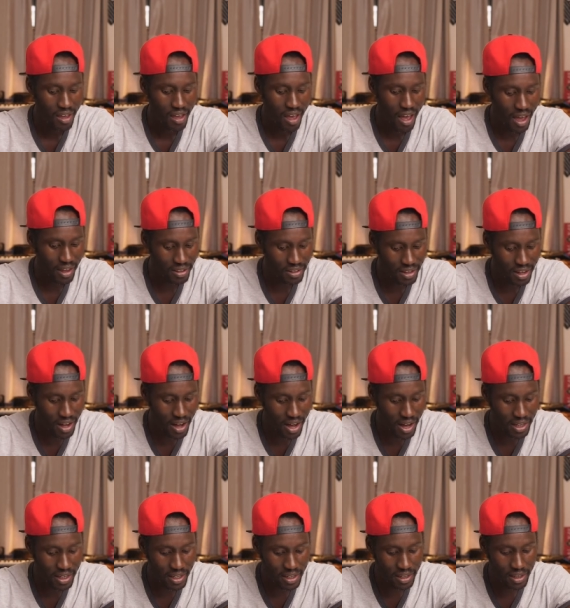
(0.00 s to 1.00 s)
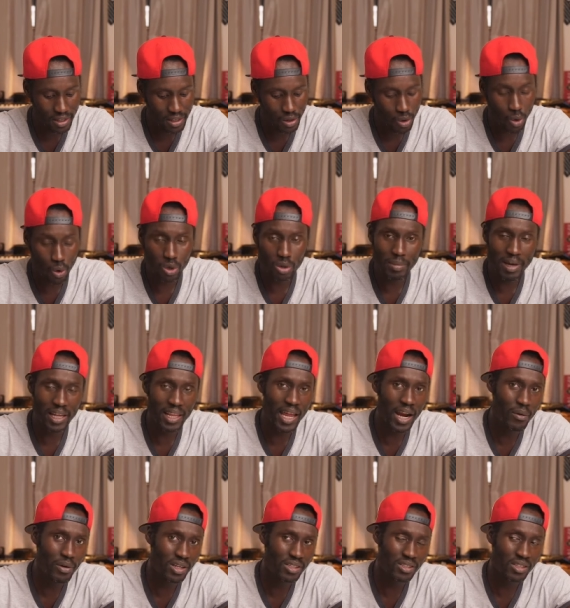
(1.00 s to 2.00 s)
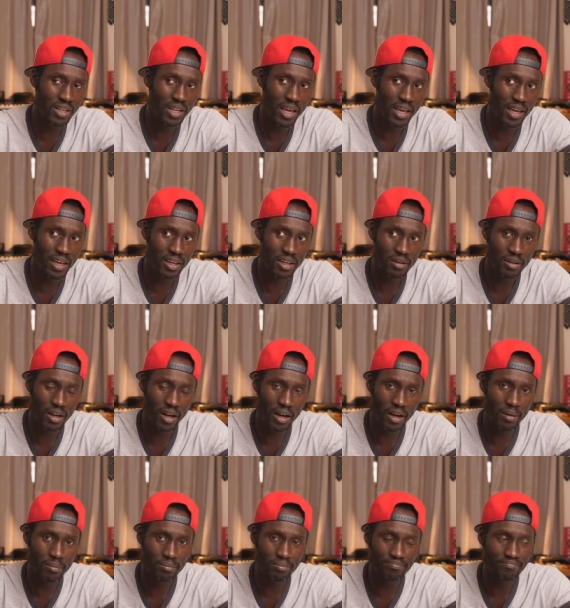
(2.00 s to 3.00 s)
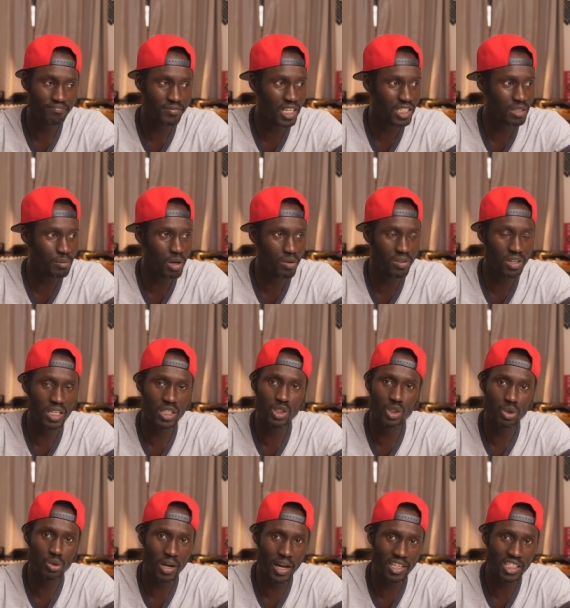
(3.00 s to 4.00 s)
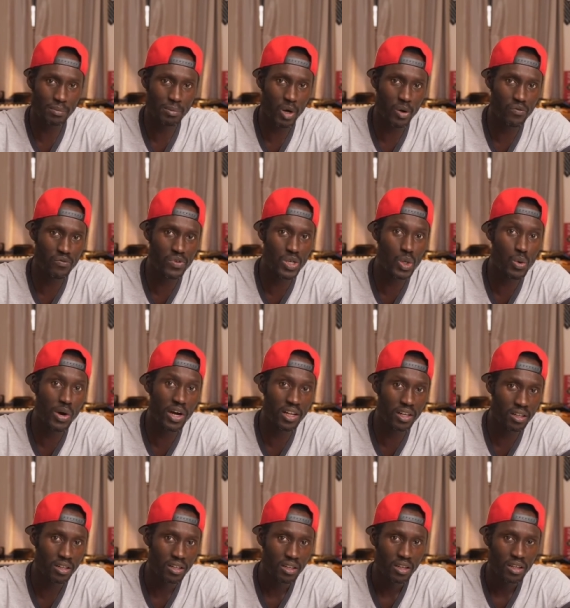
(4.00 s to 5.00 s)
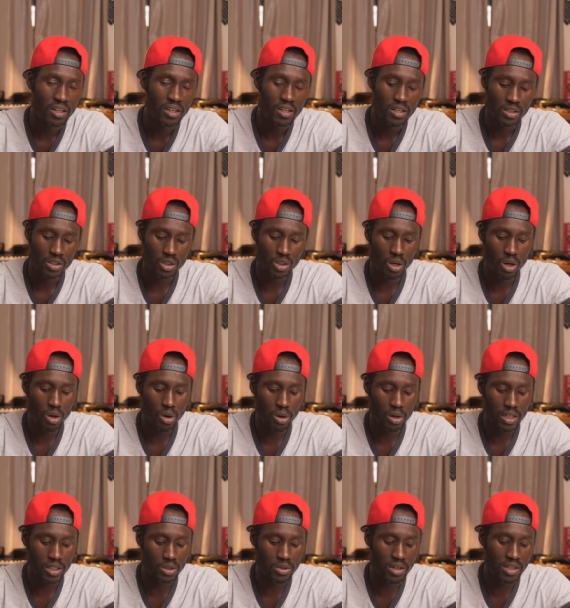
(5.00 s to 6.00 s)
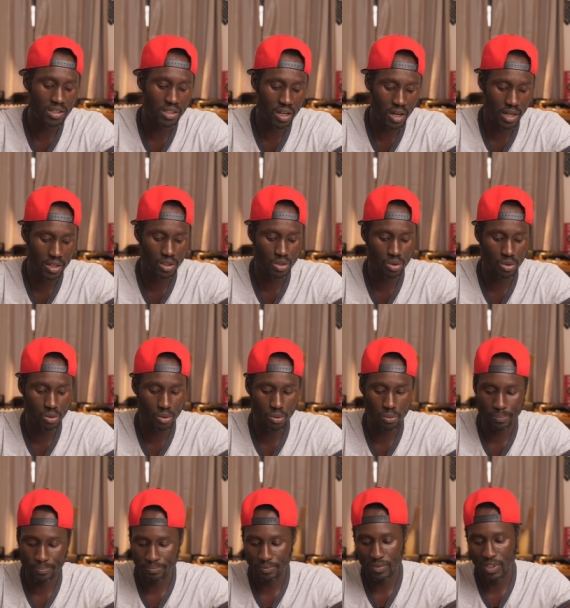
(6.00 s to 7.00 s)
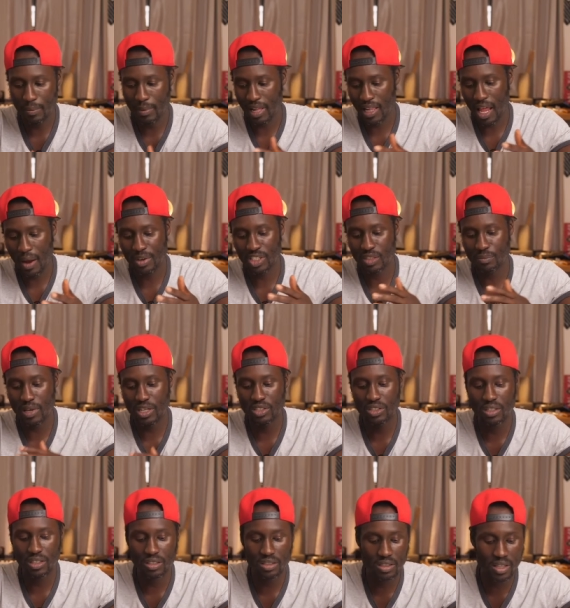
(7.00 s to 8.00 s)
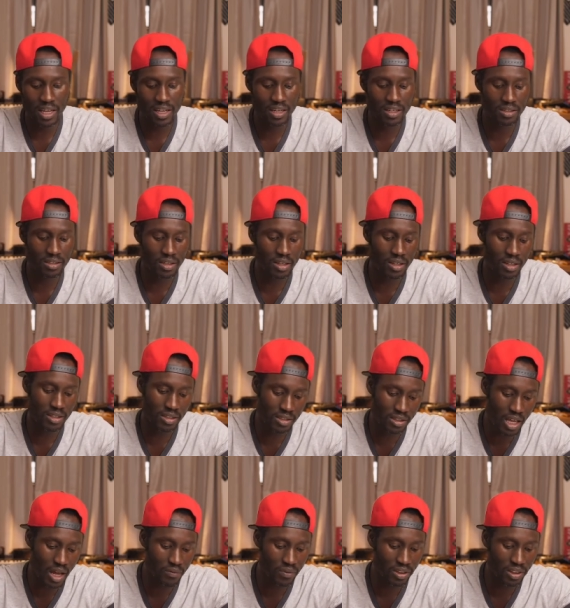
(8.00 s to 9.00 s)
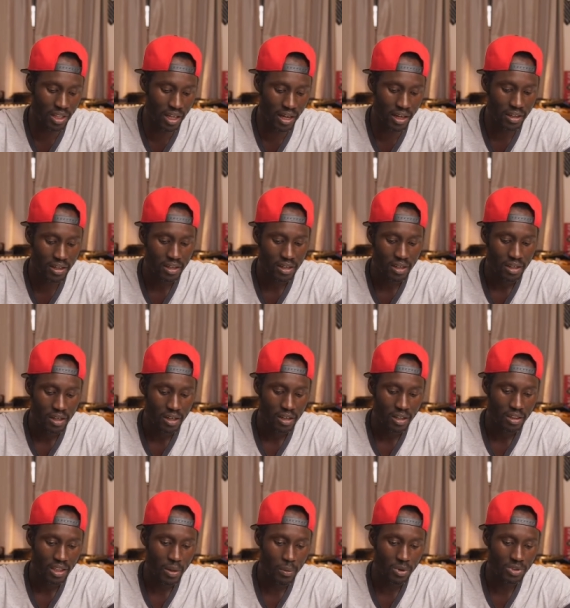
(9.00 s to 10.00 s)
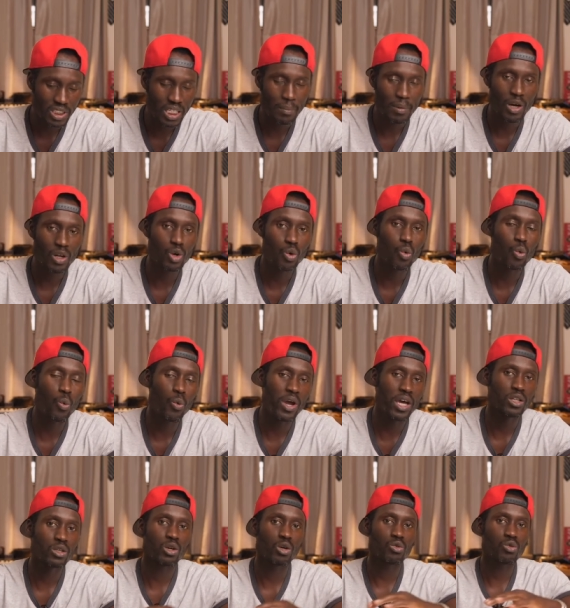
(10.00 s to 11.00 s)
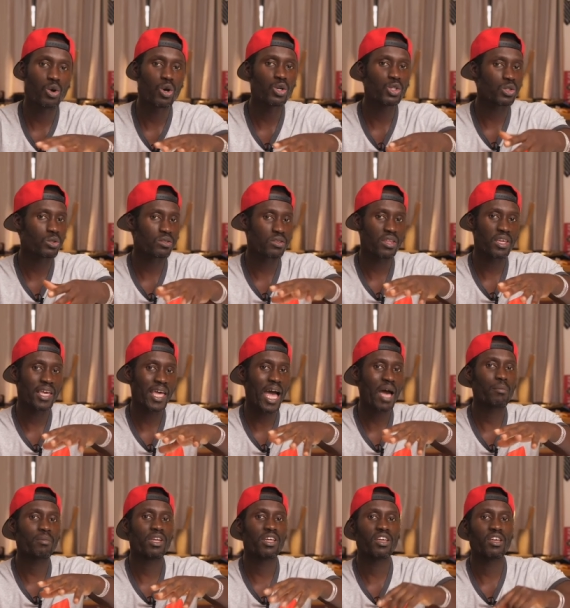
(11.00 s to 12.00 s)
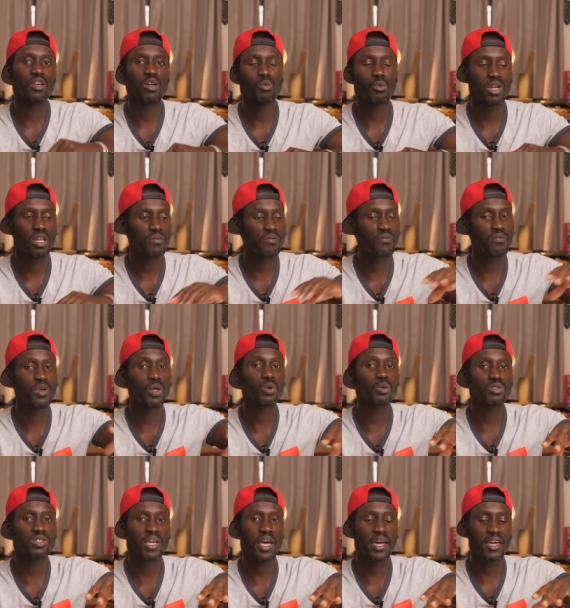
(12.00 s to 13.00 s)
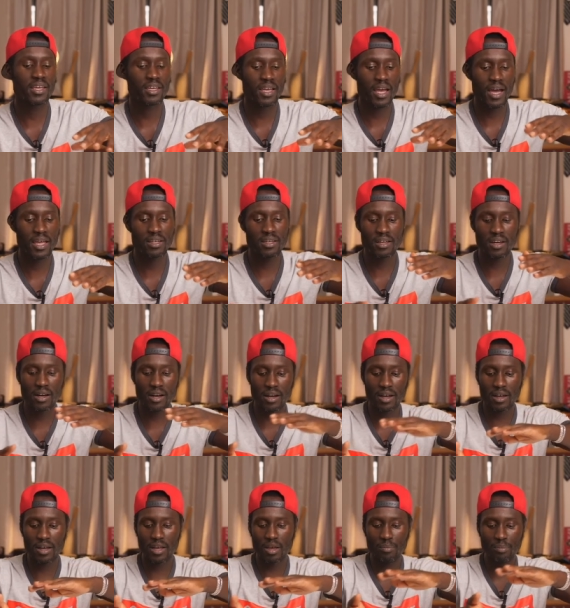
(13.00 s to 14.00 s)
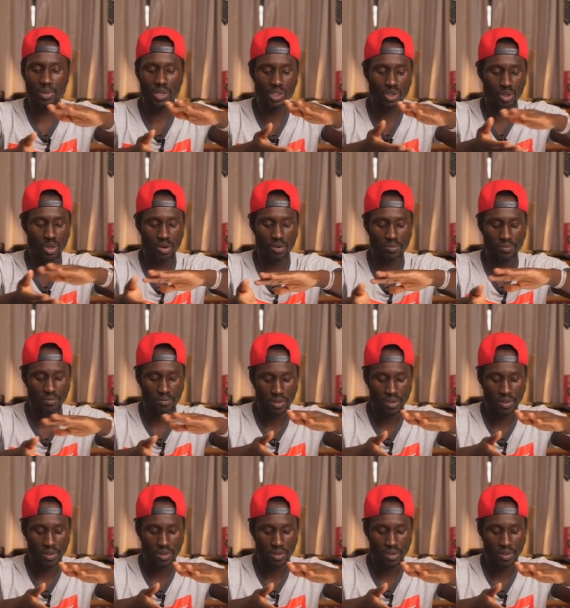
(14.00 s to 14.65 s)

And uh, he called McLaren and said, hey, um, there's a bit of an issue, I that smell fuel. So he took his car to a McLaren specialist and, and discovered that there was some kind of weird corrosion thing happening with a fuel tank and uh, a piece of